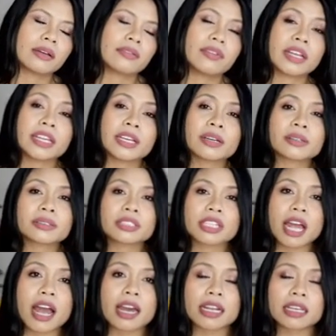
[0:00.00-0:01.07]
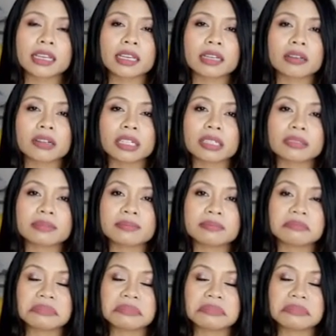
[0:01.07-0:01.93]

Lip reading: video chatting or